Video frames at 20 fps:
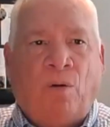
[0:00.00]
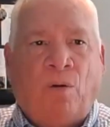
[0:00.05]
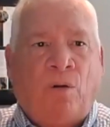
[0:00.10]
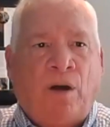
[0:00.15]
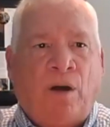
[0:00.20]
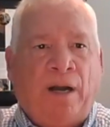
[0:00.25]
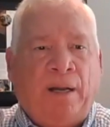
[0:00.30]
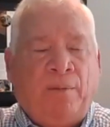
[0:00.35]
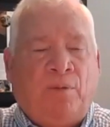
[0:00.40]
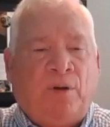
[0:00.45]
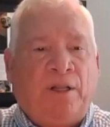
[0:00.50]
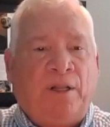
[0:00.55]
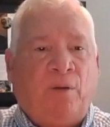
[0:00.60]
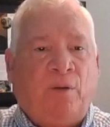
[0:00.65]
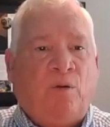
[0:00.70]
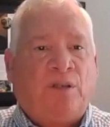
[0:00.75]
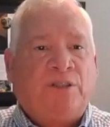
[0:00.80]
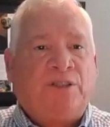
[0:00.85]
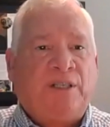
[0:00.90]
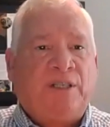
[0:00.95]
or anyone that
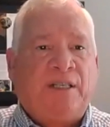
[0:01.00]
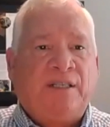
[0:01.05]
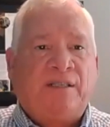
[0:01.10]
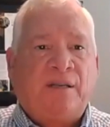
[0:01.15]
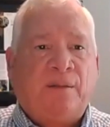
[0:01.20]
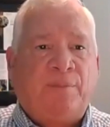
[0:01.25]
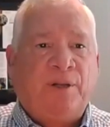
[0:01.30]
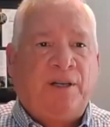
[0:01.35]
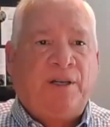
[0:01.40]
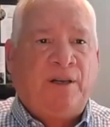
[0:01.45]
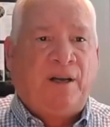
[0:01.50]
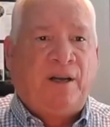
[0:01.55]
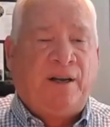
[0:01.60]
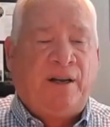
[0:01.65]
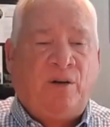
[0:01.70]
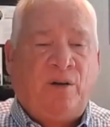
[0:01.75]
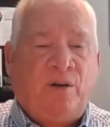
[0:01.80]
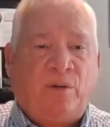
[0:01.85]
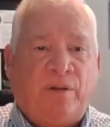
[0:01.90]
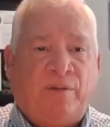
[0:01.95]
wants to get something done
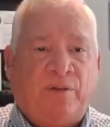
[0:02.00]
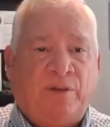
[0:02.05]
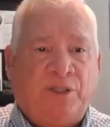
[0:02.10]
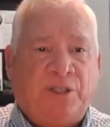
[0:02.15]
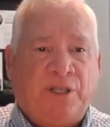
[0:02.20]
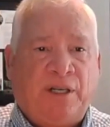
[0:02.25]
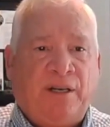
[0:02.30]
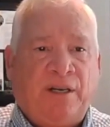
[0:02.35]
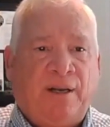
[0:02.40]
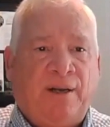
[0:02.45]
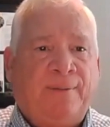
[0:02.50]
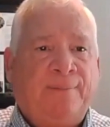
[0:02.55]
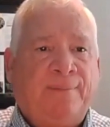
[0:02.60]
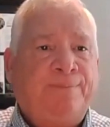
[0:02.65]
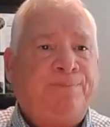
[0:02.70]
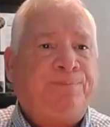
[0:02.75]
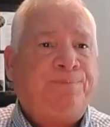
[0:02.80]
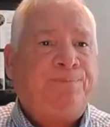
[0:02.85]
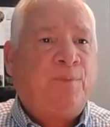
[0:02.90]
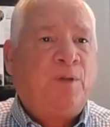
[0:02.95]
in Northern Virginia,
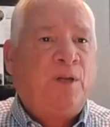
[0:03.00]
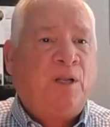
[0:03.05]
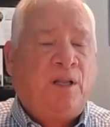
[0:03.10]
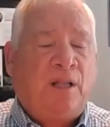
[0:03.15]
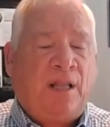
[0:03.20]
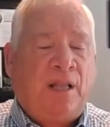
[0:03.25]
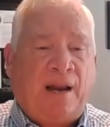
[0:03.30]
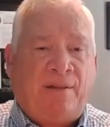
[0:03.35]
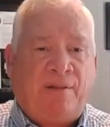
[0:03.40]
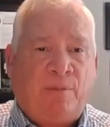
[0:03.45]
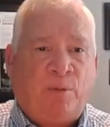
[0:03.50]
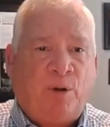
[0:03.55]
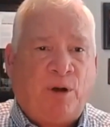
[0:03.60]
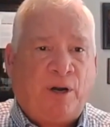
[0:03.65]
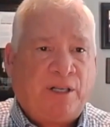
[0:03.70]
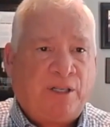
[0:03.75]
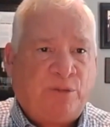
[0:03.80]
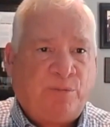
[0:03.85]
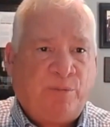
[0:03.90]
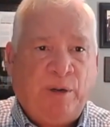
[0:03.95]
a lot of the
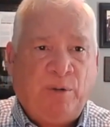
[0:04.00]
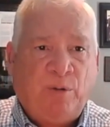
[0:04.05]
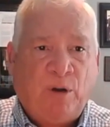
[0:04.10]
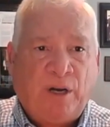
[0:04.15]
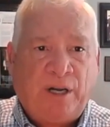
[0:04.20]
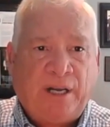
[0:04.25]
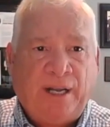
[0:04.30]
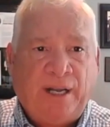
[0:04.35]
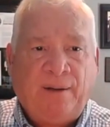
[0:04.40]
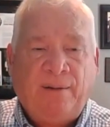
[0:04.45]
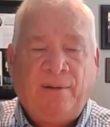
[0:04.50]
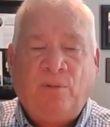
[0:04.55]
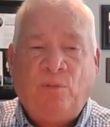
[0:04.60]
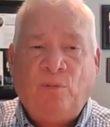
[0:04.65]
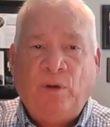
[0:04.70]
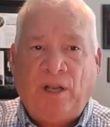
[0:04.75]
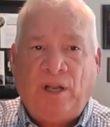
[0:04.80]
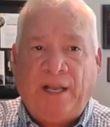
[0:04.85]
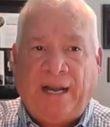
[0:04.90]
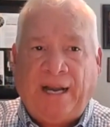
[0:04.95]
markets we work in,
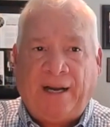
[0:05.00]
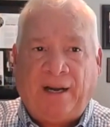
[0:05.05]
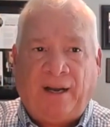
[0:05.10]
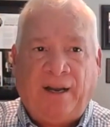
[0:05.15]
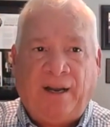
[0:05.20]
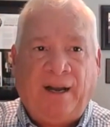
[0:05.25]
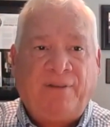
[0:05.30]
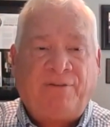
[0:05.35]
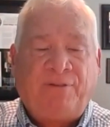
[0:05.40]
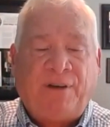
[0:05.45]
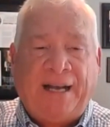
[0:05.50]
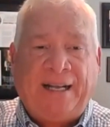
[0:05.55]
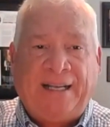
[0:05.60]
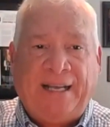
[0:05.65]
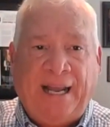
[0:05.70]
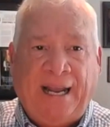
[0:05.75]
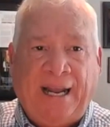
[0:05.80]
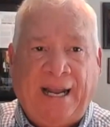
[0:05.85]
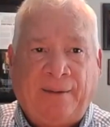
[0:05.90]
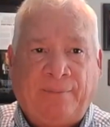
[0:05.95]
we'll handle it. If I
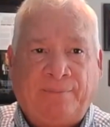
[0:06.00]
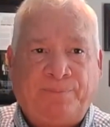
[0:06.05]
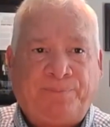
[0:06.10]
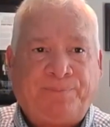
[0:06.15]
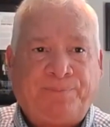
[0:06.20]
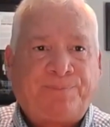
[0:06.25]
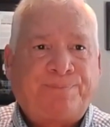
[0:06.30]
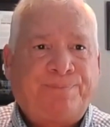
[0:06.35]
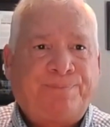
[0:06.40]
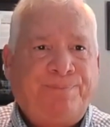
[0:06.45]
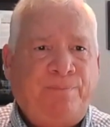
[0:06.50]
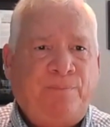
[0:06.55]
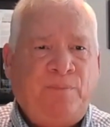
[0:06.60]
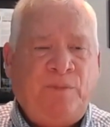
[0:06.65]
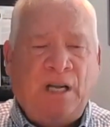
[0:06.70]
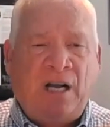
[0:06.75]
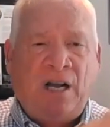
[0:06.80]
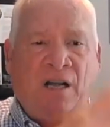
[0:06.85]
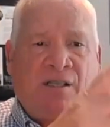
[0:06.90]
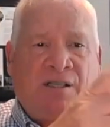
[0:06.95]
can't,
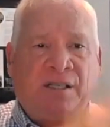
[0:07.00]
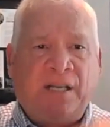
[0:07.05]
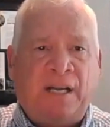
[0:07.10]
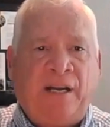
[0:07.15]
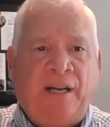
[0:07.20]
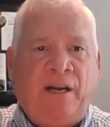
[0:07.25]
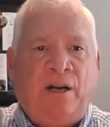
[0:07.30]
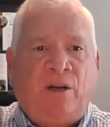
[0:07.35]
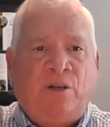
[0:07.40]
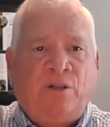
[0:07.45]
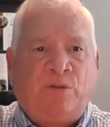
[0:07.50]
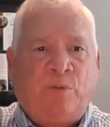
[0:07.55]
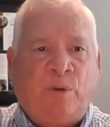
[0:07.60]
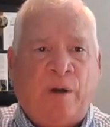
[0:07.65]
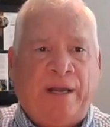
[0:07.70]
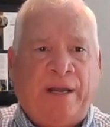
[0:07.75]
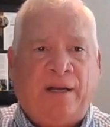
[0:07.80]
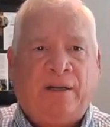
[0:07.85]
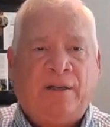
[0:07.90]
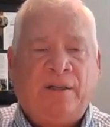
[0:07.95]
I'll send it Jose
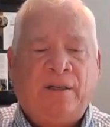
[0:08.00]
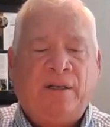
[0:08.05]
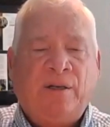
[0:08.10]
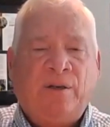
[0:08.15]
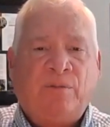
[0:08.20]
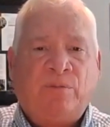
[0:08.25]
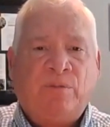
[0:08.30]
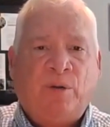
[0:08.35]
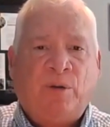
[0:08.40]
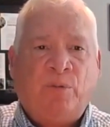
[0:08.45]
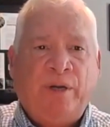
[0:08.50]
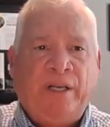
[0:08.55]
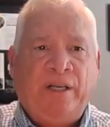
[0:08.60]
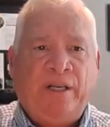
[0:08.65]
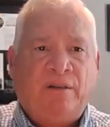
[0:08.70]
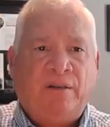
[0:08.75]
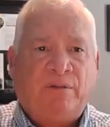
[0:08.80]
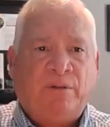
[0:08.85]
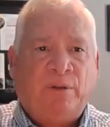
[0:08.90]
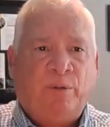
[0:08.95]

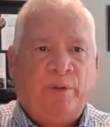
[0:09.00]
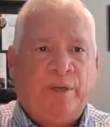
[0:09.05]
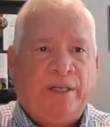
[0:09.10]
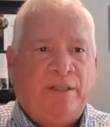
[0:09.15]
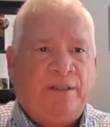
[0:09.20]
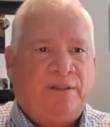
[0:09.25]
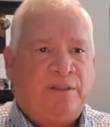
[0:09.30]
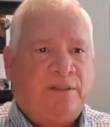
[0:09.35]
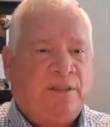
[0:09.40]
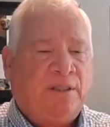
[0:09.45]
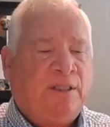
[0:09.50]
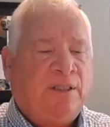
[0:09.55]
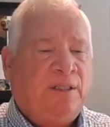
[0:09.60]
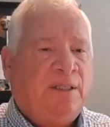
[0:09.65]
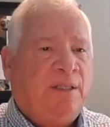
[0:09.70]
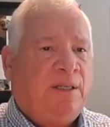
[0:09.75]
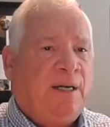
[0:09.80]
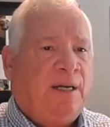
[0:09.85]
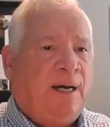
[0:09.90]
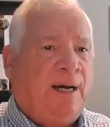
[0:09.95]
Ruiz, Ruiz
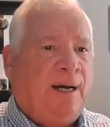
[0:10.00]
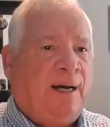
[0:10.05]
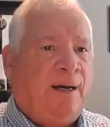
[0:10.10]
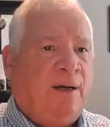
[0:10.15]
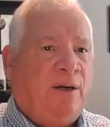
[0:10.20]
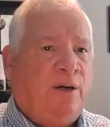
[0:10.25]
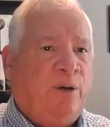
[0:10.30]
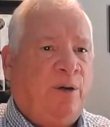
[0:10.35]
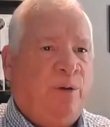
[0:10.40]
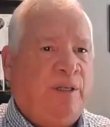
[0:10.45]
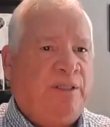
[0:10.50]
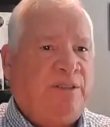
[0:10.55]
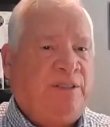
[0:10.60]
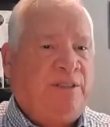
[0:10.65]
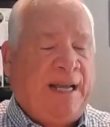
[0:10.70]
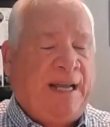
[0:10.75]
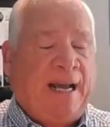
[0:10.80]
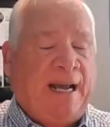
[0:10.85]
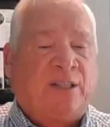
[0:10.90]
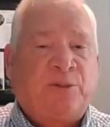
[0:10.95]
uh, who is
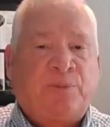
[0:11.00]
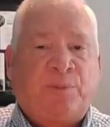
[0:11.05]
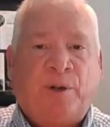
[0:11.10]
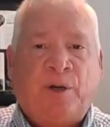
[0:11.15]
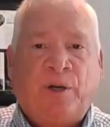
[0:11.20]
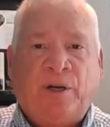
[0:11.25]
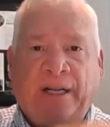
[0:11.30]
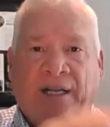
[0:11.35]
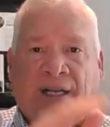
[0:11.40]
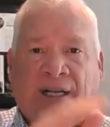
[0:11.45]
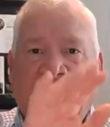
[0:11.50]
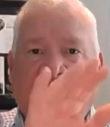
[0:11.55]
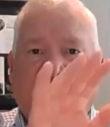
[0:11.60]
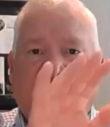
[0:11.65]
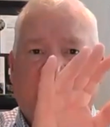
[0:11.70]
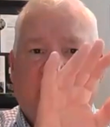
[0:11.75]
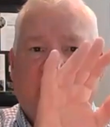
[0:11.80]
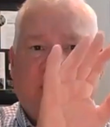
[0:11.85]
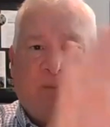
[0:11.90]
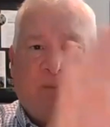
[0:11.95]
the expert in
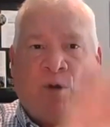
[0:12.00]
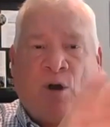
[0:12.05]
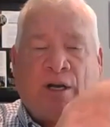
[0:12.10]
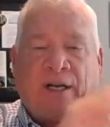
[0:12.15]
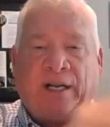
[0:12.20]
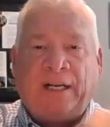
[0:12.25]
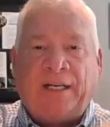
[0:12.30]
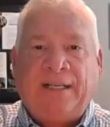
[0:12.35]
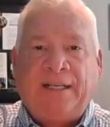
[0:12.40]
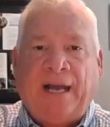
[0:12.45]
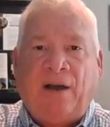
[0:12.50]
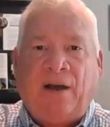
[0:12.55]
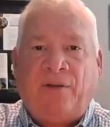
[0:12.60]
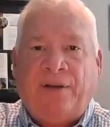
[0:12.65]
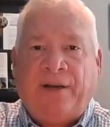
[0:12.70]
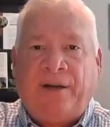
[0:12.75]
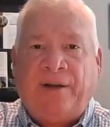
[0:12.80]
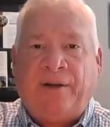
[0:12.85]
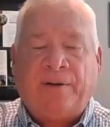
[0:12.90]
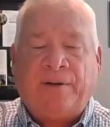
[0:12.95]
the market down
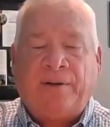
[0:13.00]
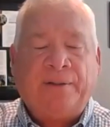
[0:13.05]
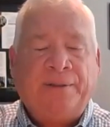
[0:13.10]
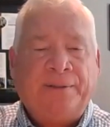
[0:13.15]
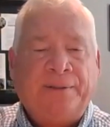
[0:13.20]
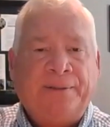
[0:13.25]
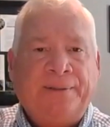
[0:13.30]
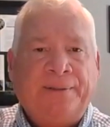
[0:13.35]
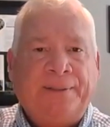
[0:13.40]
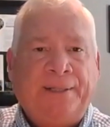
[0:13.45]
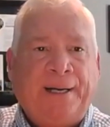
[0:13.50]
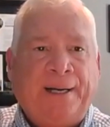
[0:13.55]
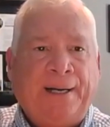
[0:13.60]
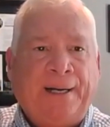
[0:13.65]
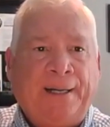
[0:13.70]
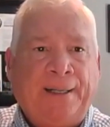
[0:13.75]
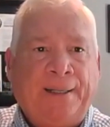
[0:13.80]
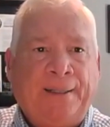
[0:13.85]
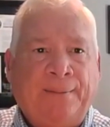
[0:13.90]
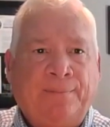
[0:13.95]
near.
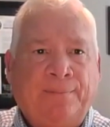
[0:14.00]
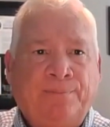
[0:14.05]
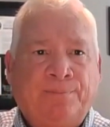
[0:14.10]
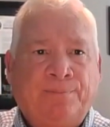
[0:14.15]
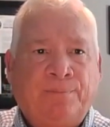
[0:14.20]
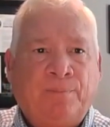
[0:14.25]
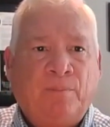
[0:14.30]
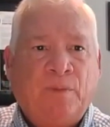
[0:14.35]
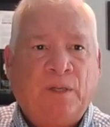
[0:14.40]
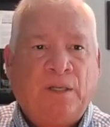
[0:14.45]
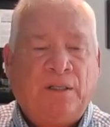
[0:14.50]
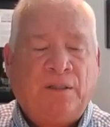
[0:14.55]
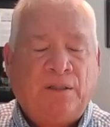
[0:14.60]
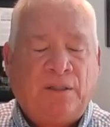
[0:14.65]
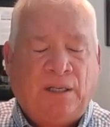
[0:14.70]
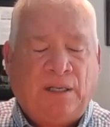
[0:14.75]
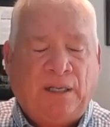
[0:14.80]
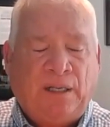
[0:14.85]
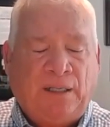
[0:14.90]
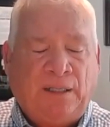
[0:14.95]
Um,
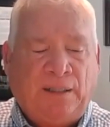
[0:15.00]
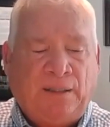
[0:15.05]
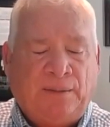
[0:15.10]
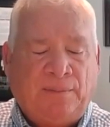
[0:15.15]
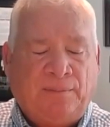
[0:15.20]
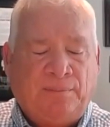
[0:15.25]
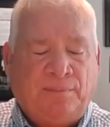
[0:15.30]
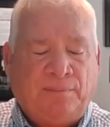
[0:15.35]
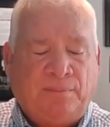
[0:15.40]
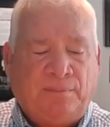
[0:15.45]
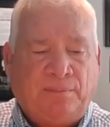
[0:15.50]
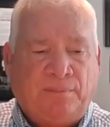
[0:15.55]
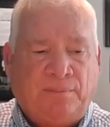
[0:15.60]
um,